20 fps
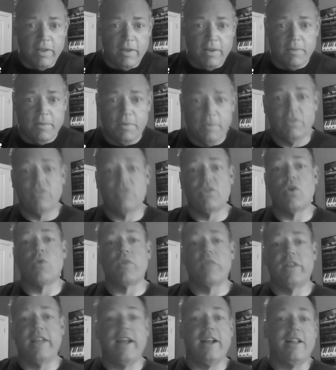was so
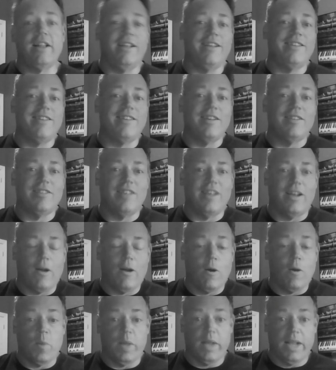ridiculous. I was like,
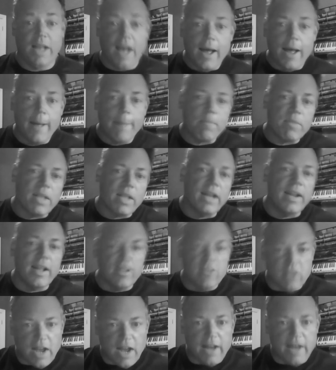oh my God. And
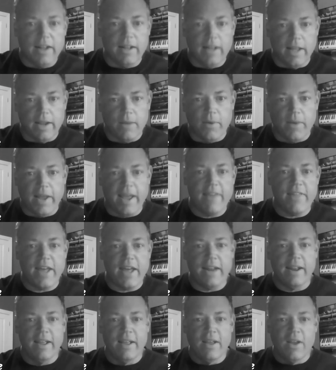that's kind of like where I had
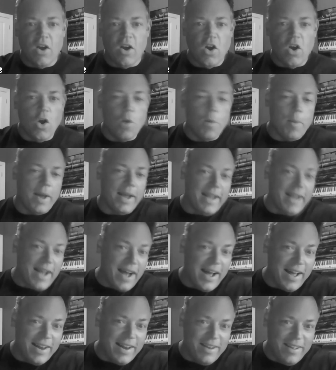that oh my
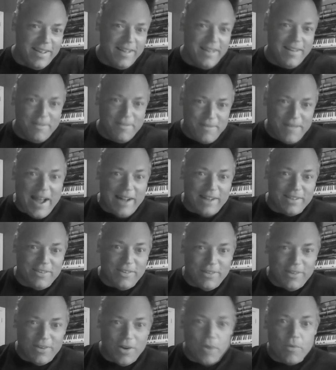God
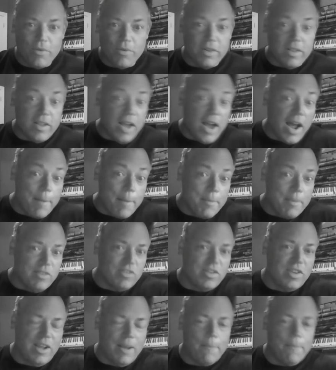factor over time,
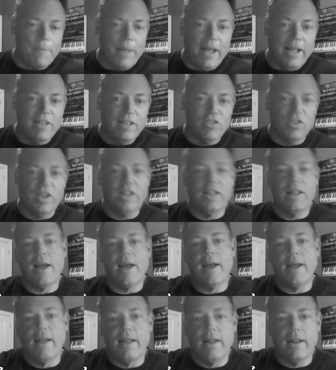is seeing bands like
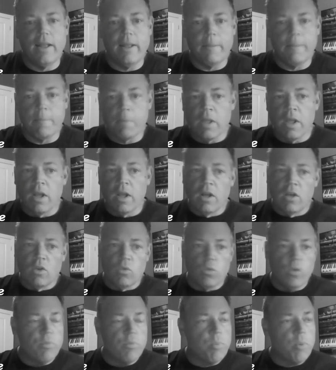that. And then
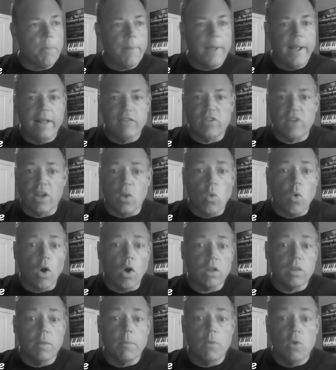we booked bands like
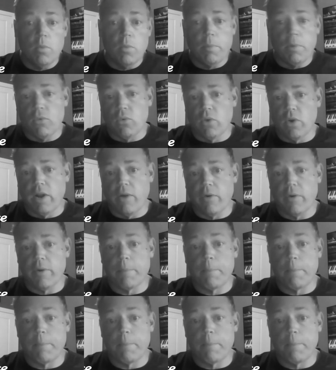Walk the Moon before they were